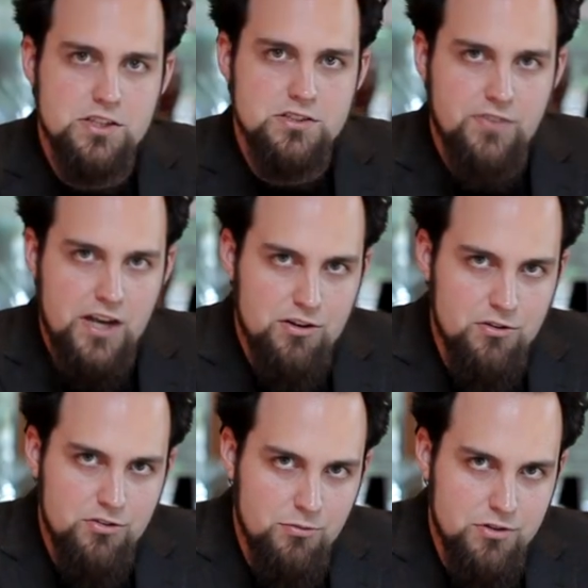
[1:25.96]
Vihendra
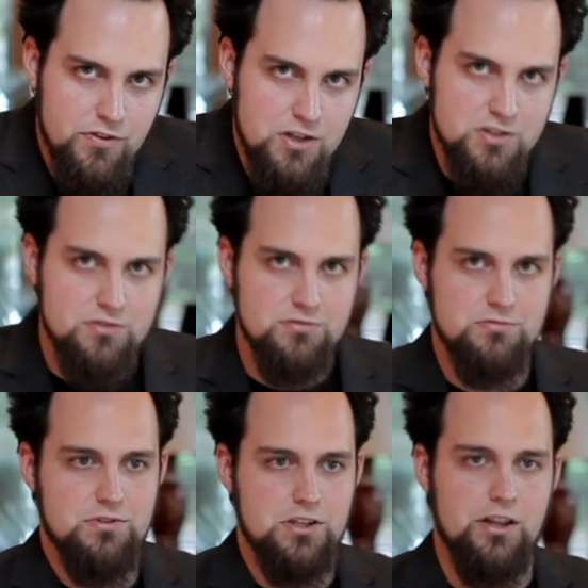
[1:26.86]
is almost finished.
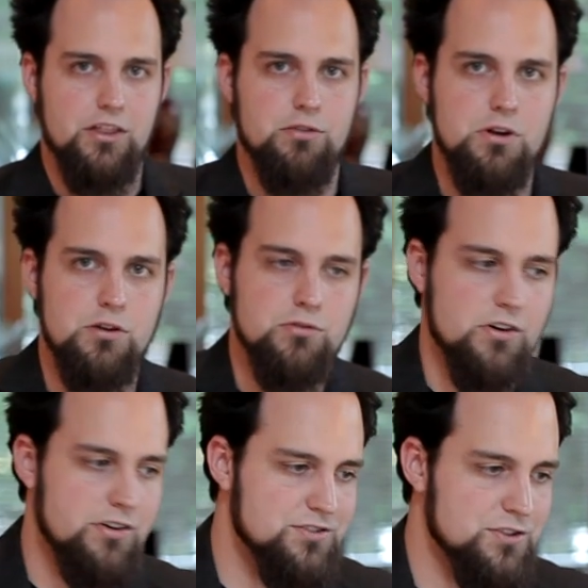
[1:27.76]
I did like three new
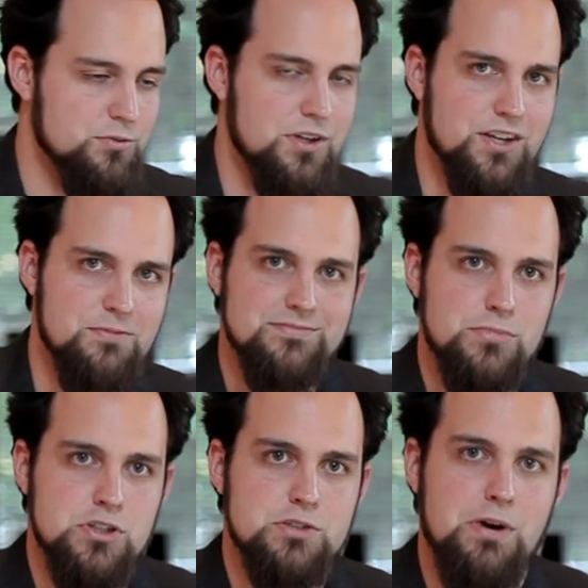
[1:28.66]
songs this week.
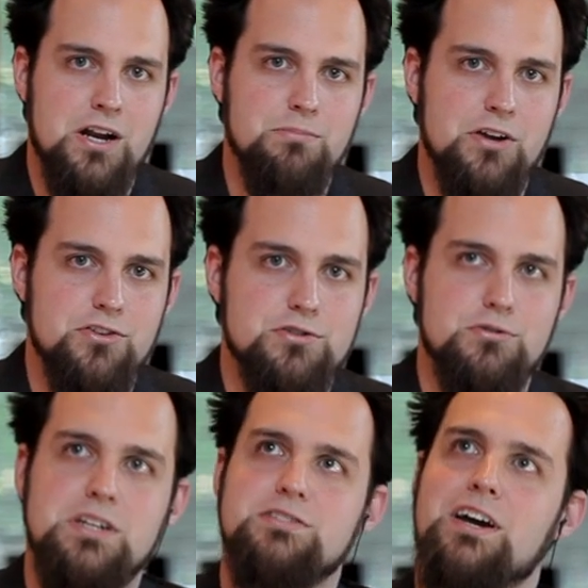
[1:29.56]
Been inspired by the
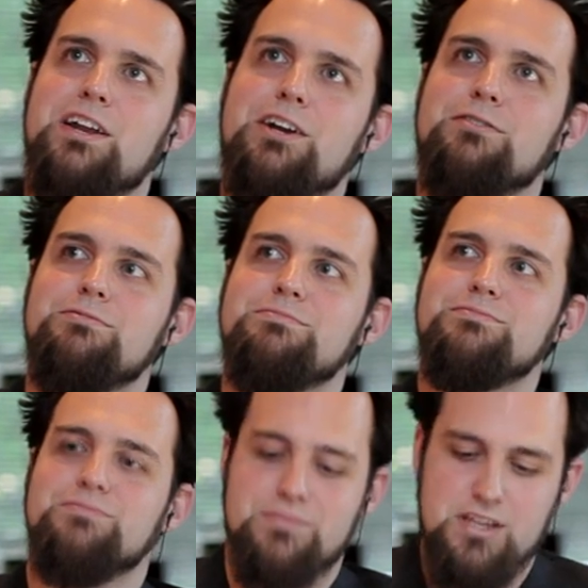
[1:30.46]
trees out here.
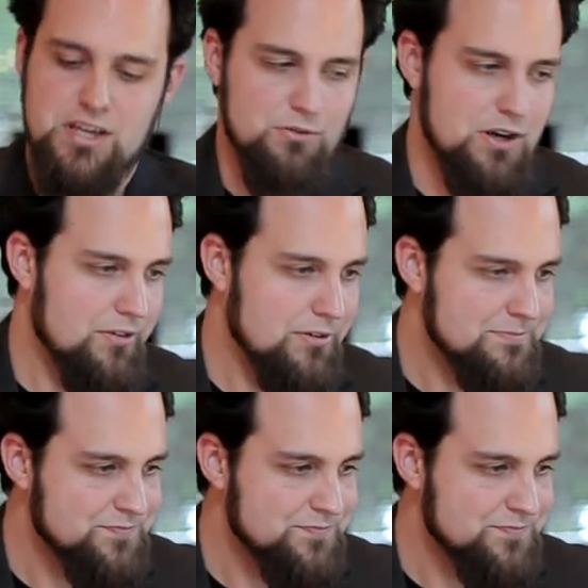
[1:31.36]
Yeah, whatever.